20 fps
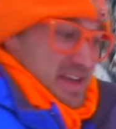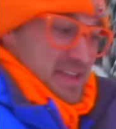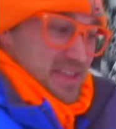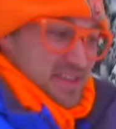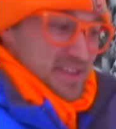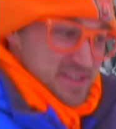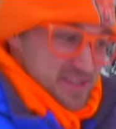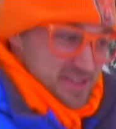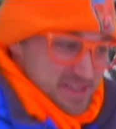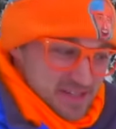
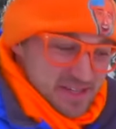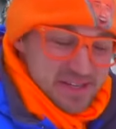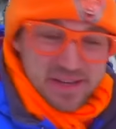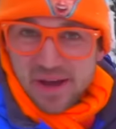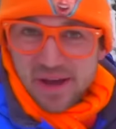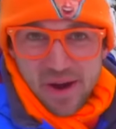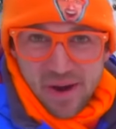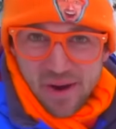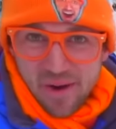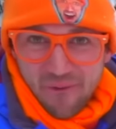the
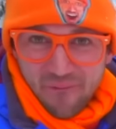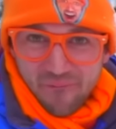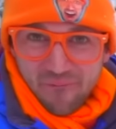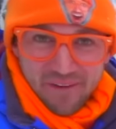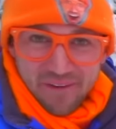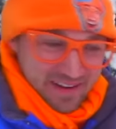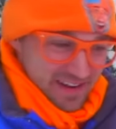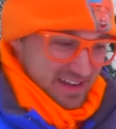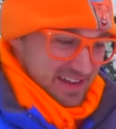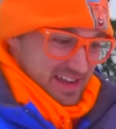snow,
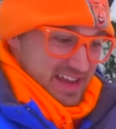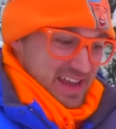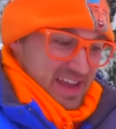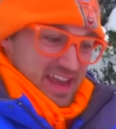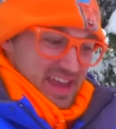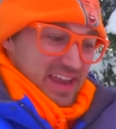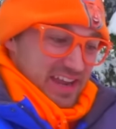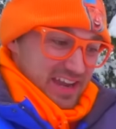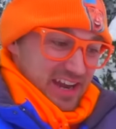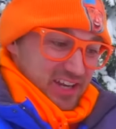
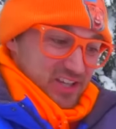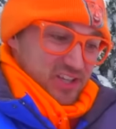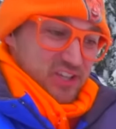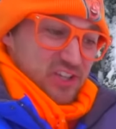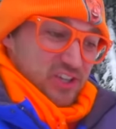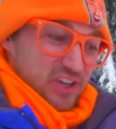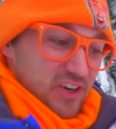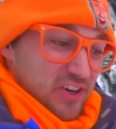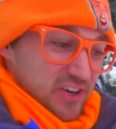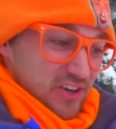and I
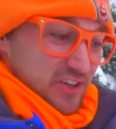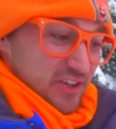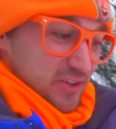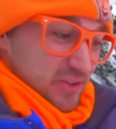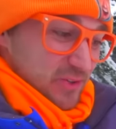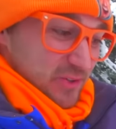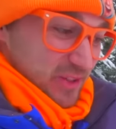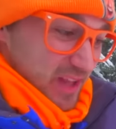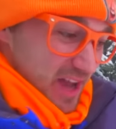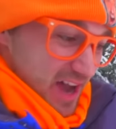sure
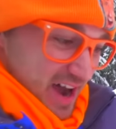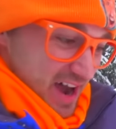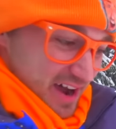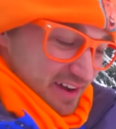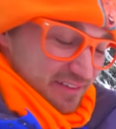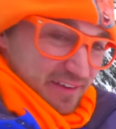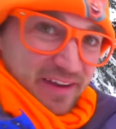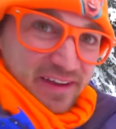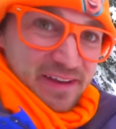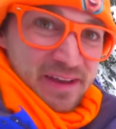do
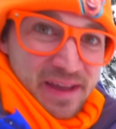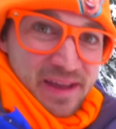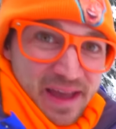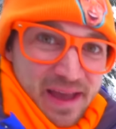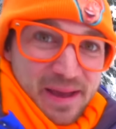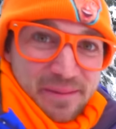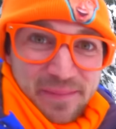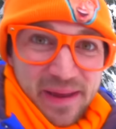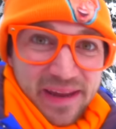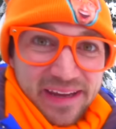love
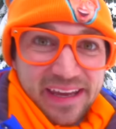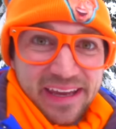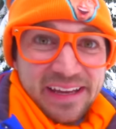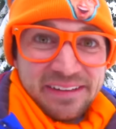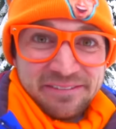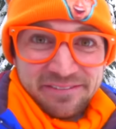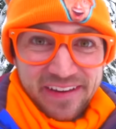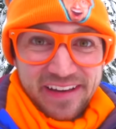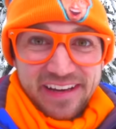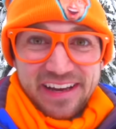
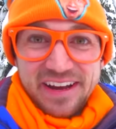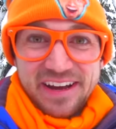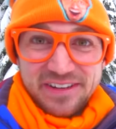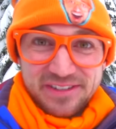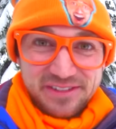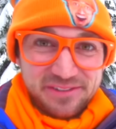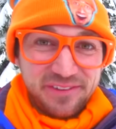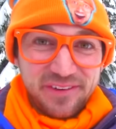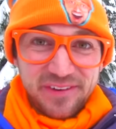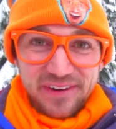making
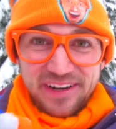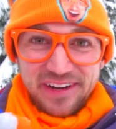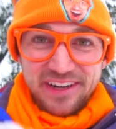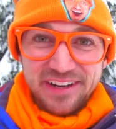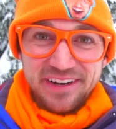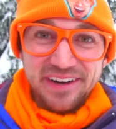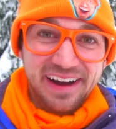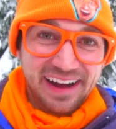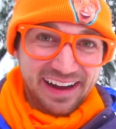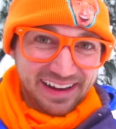videos for you.